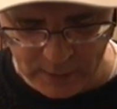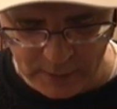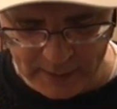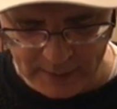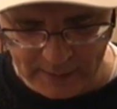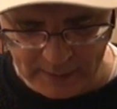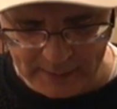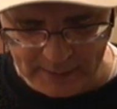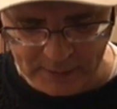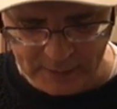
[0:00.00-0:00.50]
your
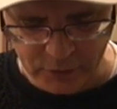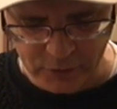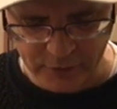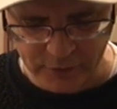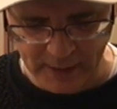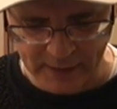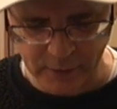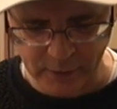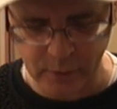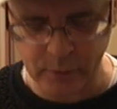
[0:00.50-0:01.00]
English.
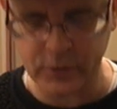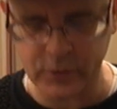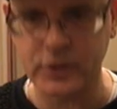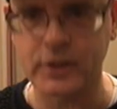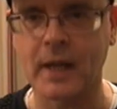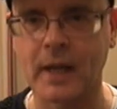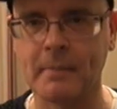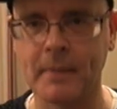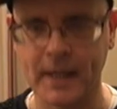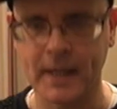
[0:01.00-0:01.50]
Thank you,
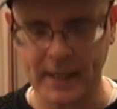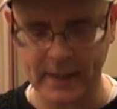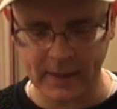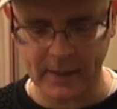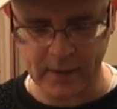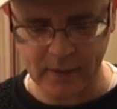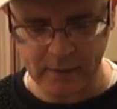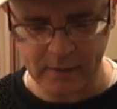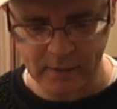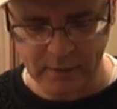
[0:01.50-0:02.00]

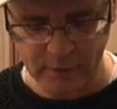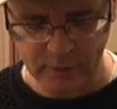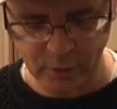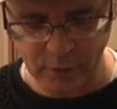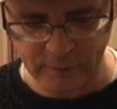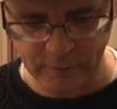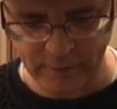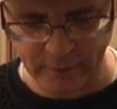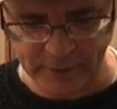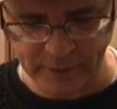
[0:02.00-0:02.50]
Samir.
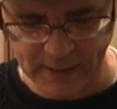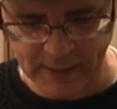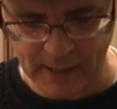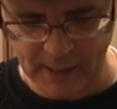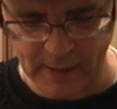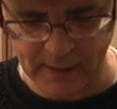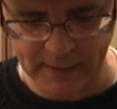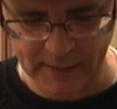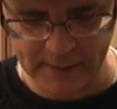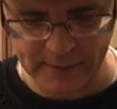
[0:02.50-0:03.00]
You're very
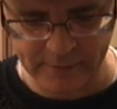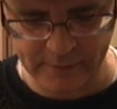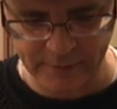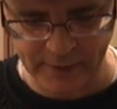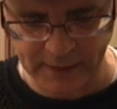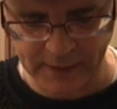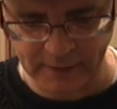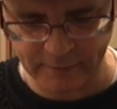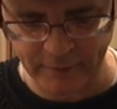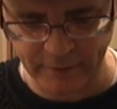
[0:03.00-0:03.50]
kind.
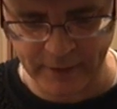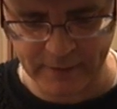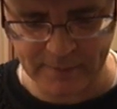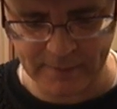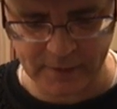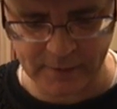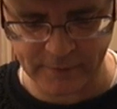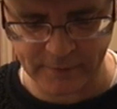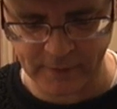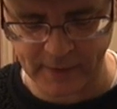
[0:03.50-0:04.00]
Thank you very
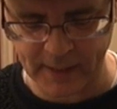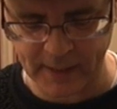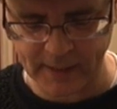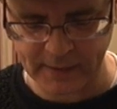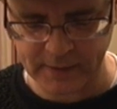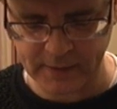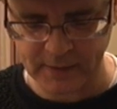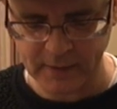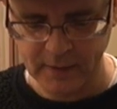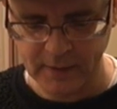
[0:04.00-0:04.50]
much for
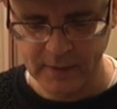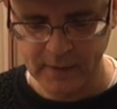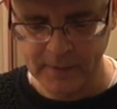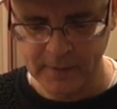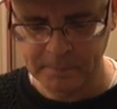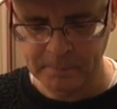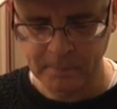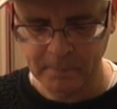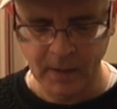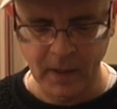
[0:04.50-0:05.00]
that.
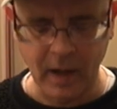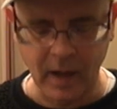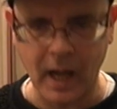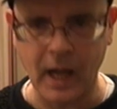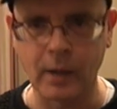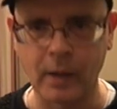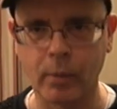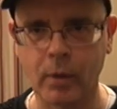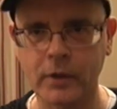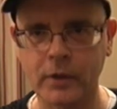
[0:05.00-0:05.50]

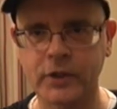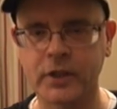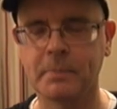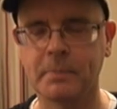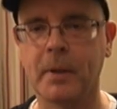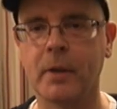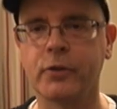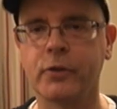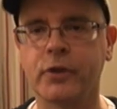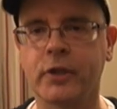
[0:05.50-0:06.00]
I was
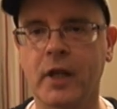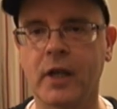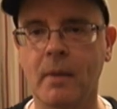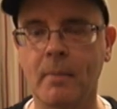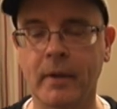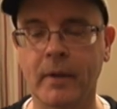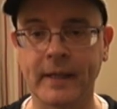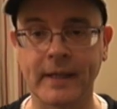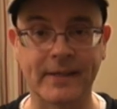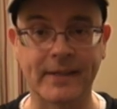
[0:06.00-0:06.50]
supposed to
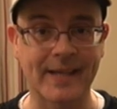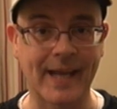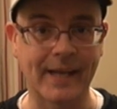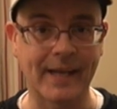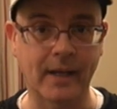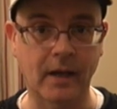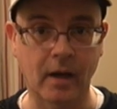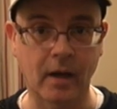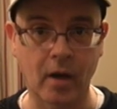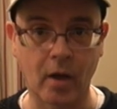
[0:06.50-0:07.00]
come on at
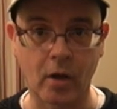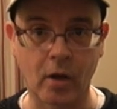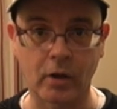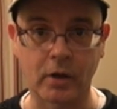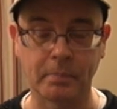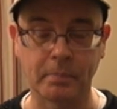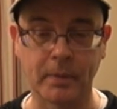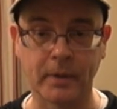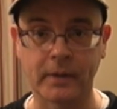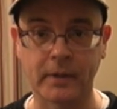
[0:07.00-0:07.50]
ten
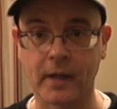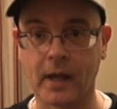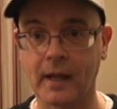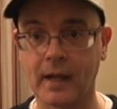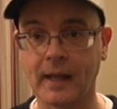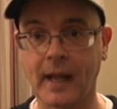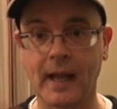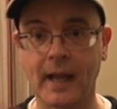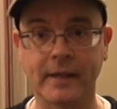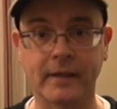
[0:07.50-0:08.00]
o'clock, but
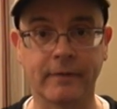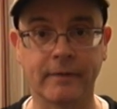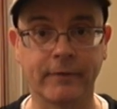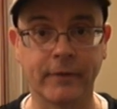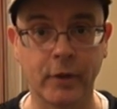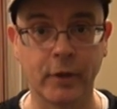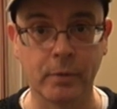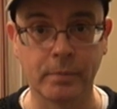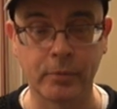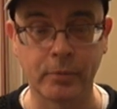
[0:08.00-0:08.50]
I had a
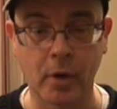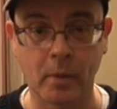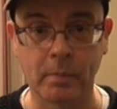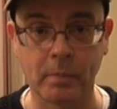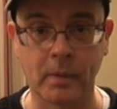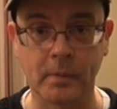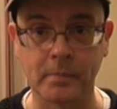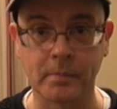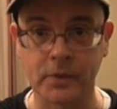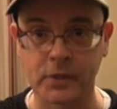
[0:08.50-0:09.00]
few
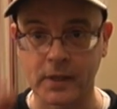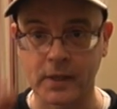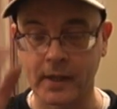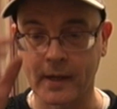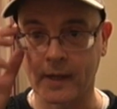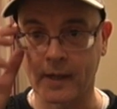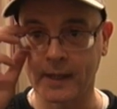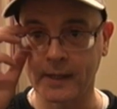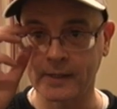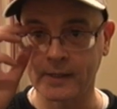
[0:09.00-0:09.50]
problems
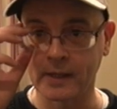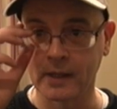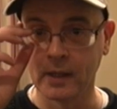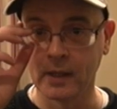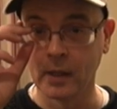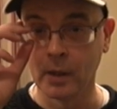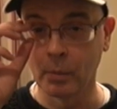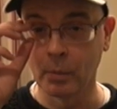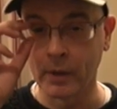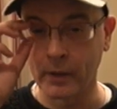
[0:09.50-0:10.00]
tonight
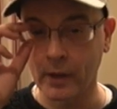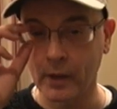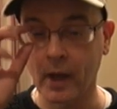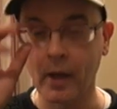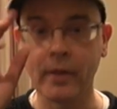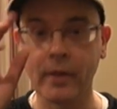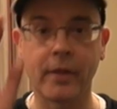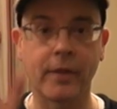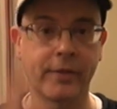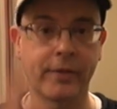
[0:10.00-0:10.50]
with
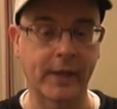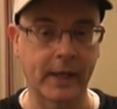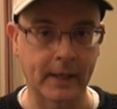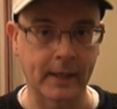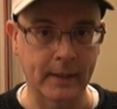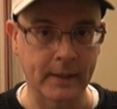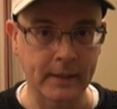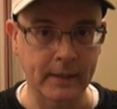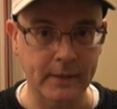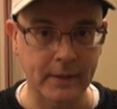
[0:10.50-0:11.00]
other
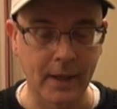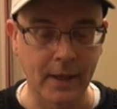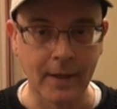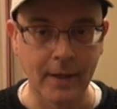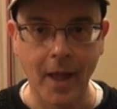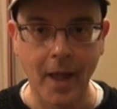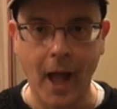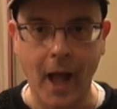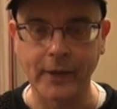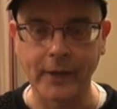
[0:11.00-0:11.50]
things.
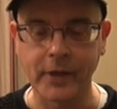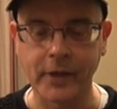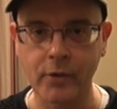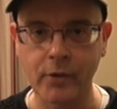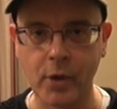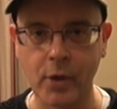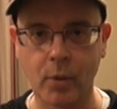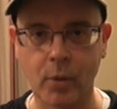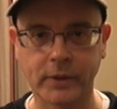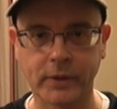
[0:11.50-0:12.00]
I
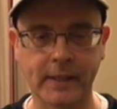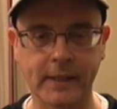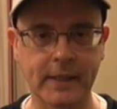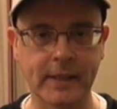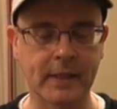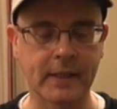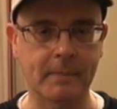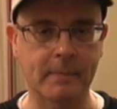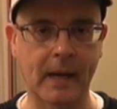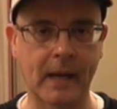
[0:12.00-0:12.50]
don't know what it
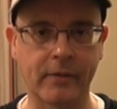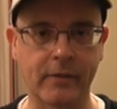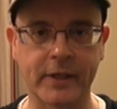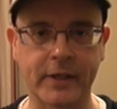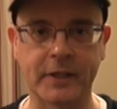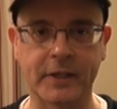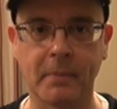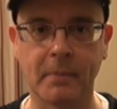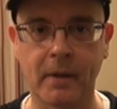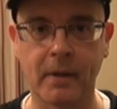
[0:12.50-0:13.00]
is about
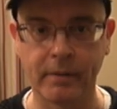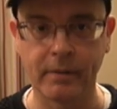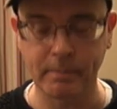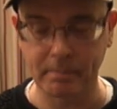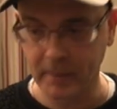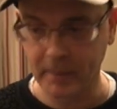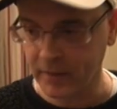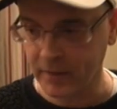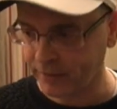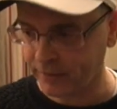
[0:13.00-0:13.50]
this
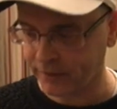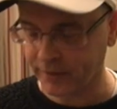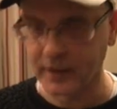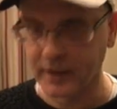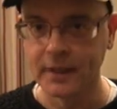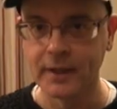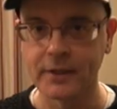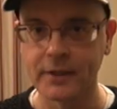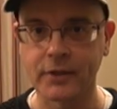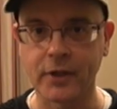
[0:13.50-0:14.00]
month.
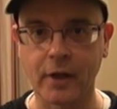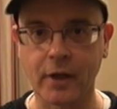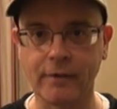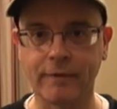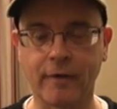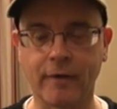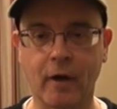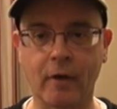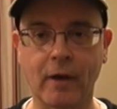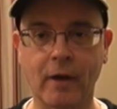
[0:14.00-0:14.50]
So
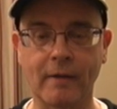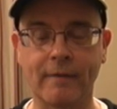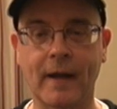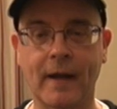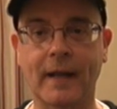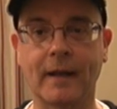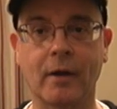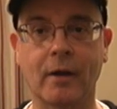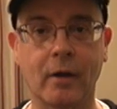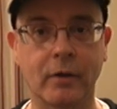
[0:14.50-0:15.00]
far,
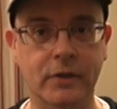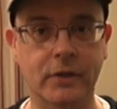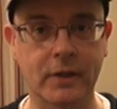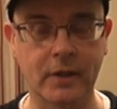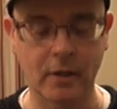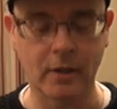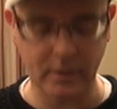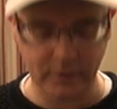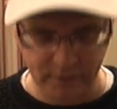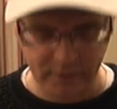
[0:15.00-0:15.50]
I've had lots
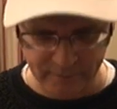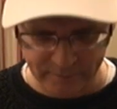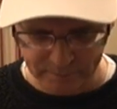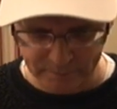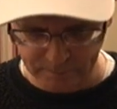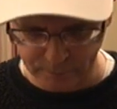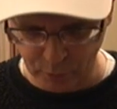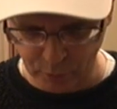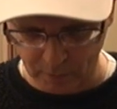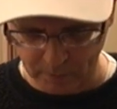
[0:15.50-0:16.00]
and lots
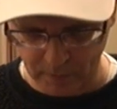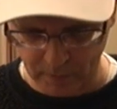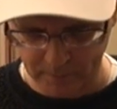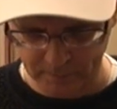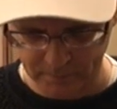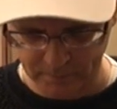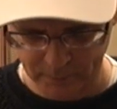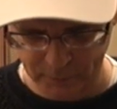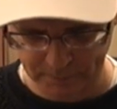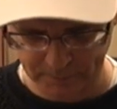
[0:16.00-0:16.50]
of
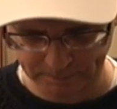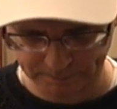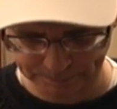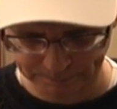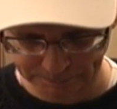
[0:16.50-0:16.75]
problems.